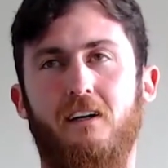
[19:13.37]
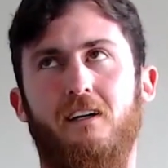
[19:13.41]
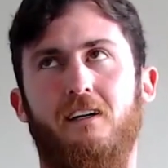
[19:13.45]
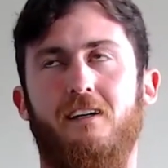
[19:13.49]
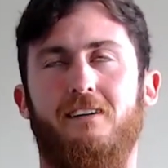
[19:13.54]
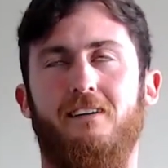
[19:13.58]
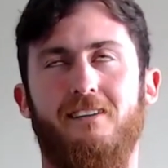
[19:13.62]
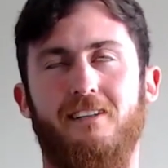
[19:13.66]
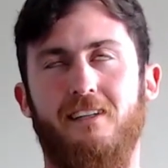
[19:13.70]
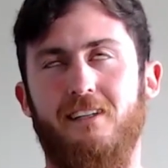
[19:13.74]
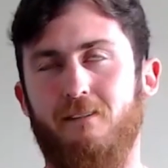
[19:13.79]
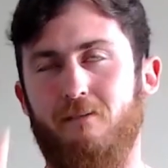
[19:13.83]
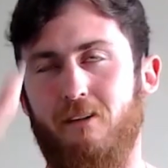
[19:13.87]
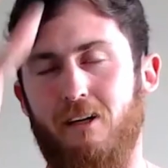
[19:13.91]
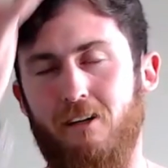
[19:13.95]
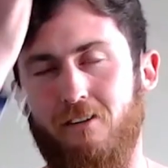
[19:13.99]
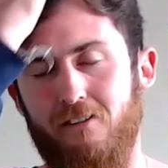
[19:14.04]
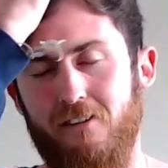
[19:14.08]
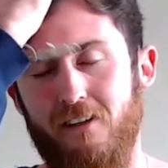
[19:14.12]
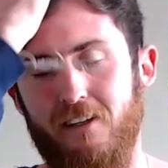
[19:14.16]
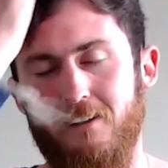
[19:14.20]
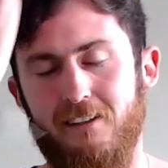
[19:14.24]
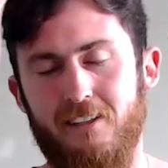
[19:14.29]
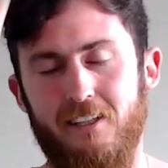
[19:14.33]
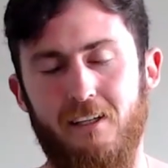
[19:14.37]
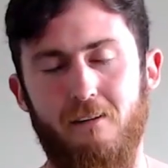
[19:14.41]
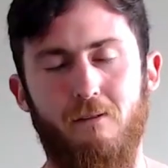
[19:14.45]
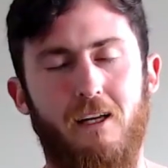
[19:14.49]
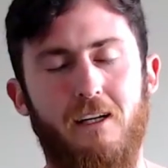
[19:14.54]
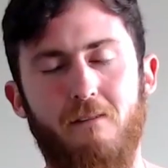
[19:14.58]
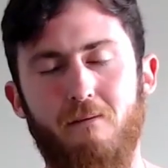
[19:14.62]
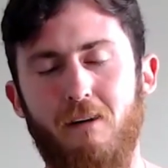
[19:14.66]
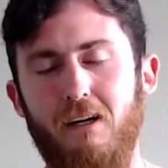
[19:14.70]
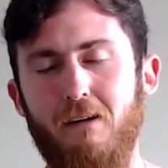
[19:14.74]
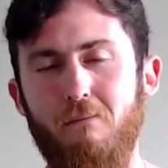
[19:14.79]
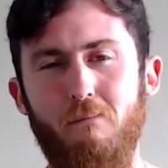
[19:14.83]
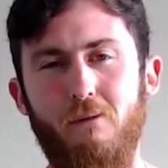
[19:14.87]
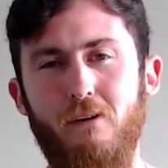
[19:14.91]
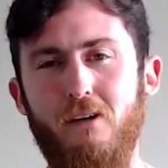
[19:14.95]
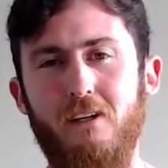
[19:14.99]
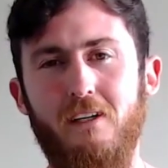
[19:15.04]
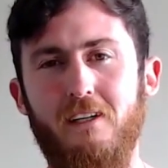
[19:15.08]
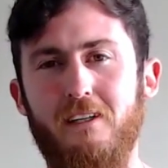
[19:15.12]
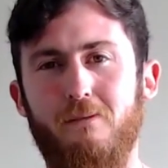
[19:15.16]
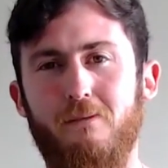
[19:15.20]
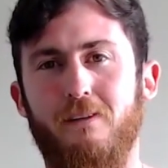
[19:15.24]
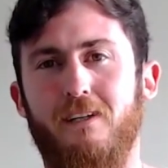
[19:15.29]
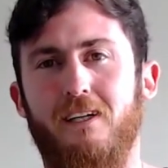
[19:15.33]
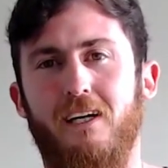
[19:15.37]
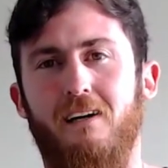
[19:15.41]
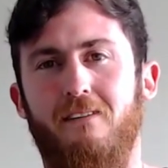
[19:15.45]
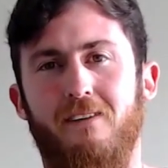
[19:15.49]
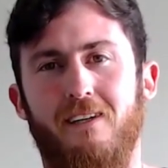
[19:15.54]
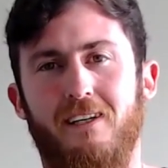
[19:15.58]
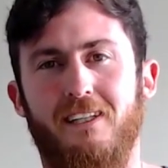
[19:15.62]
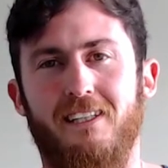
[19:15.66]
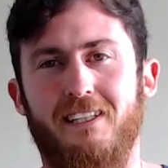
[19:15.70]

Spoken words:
And I was like to my friend Tim, like, my body is becoming